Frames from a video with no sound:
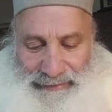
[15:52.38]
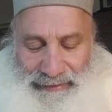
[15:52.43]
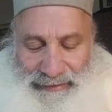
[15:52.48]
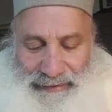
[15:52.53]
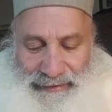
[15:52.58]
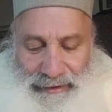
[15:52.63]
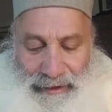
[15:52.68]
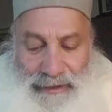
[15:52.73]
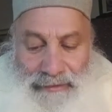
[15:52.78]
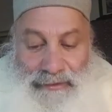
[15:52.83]

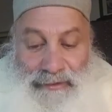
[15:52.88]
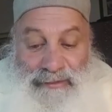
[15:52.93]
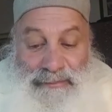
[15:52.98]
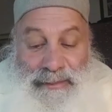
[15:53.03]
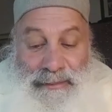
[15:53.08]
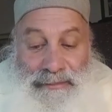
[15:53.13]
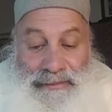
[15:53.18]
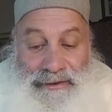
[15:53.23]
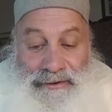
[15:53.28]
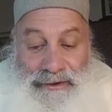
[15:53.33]
all those
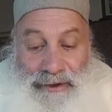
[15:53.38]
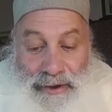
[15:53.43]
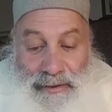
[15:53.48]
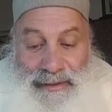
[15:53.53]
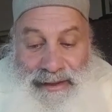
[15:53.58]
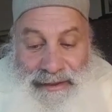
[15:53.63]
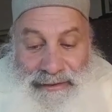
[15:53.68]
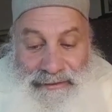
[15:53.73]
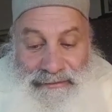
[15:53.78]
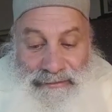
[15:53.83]
people that
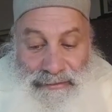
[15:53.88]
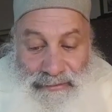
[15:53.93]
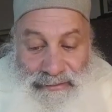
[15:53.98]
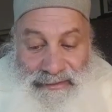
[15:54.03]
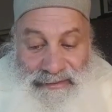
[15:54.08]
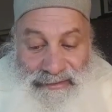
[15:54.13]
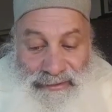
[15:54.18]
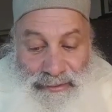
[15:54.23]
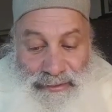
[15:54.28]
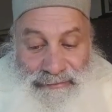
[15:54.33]
know how to do
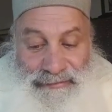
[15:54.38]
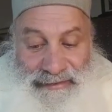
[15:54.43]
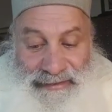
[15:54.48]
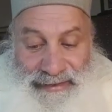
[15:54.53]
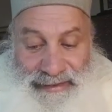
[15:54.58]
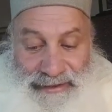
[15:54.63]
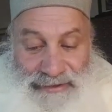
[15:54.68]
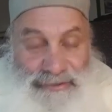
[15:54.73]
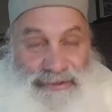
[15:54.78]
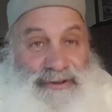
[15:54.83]
this
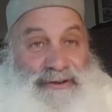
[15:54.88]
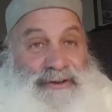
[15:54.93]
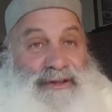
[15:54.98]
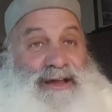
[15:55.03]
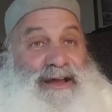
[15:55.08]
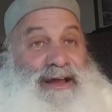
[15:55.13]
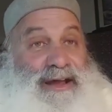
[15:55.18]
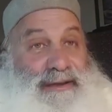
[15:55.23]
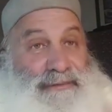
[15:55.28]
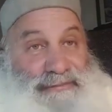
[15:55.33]
unification
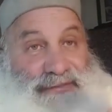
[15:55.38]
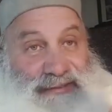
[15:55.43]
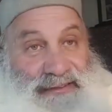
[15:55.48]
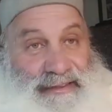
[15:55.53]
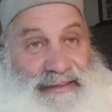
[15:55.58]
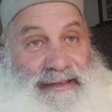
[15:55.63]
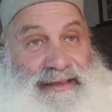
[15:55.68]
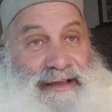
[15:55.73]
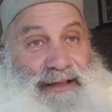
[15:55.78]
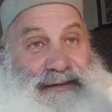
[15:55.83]
of
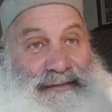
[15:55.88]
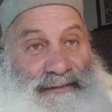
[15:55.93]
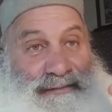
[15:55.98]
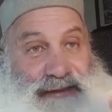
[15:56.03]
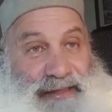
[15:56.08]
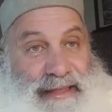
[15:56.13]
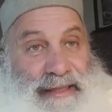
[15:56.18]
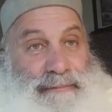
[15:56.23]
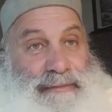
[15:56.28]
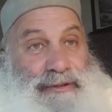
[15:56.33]
seeing God's
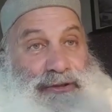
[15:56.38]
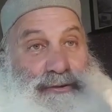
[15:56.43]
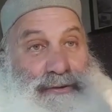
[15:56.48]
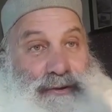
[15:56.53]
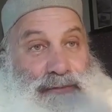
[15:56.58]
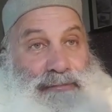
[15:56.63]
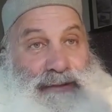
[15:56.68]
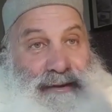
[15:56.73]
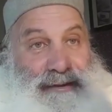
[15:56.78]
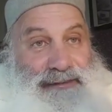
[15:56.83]
name in
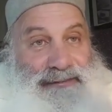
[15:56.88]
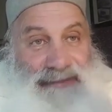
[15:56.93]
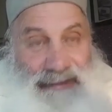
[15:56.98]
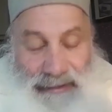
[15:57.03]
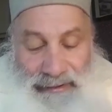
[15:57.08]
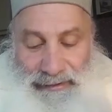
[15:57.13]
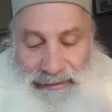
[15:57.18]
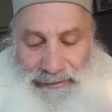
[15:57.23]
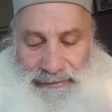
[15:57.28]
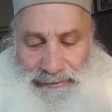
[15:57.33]
your mind's
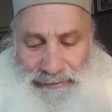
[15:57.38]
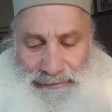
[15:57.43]
eye